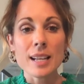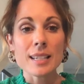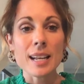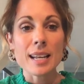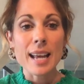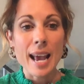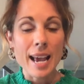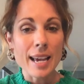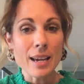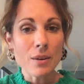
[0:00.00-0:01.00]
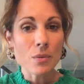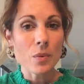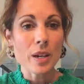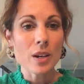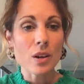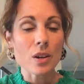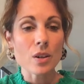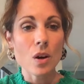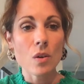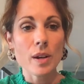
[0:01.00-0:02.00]
Today we are
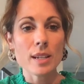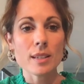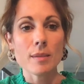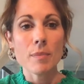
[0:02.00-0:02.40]
going to